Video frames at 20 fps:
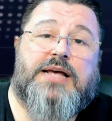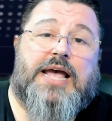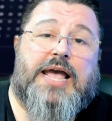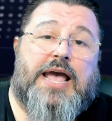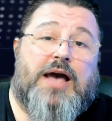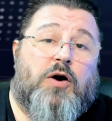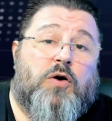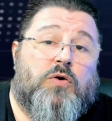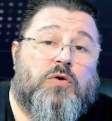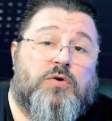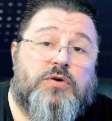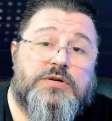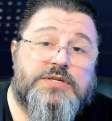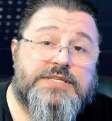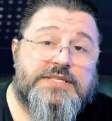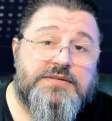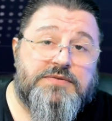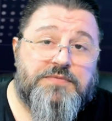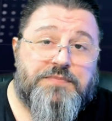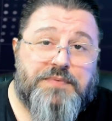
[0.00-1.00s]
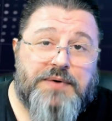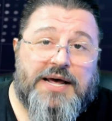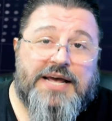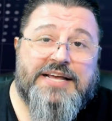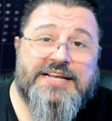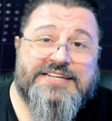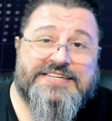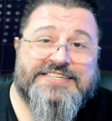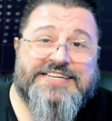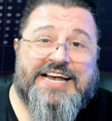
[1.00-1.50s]
or SimFly
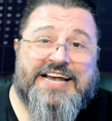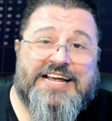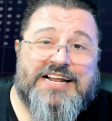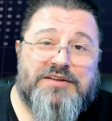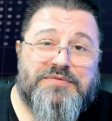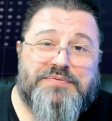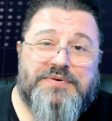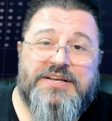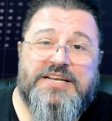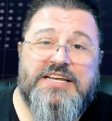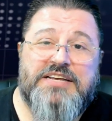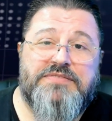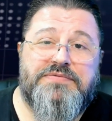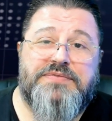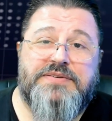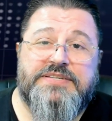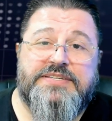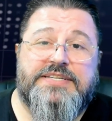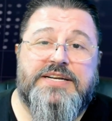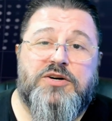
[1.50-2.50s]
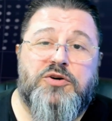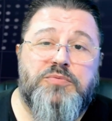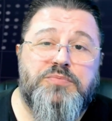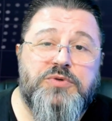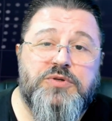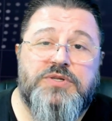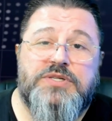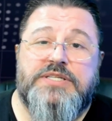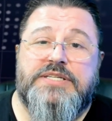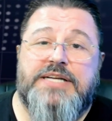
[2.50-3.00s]
itself, if is the
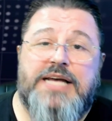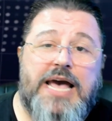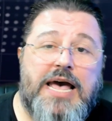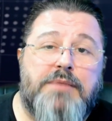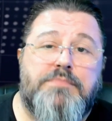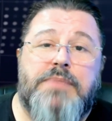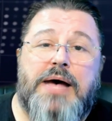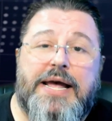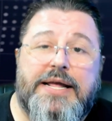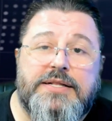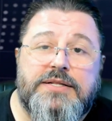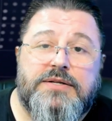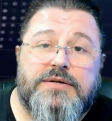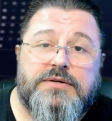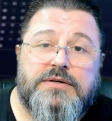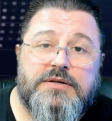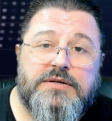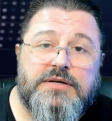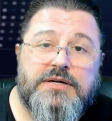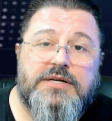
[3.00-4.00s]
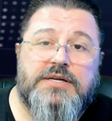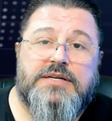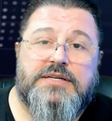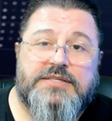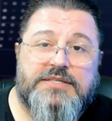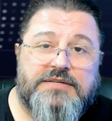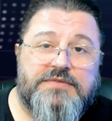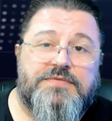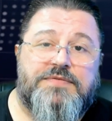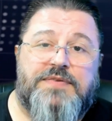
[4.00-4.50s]
community abandon
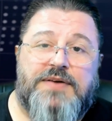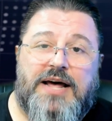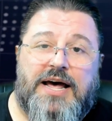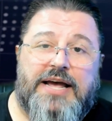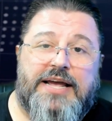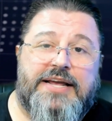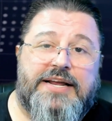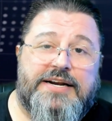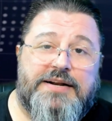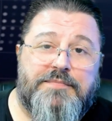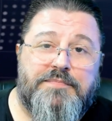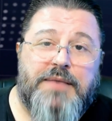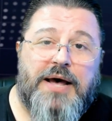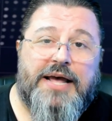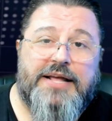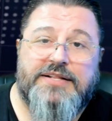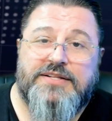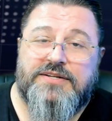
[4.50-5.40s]
SimFly and abandon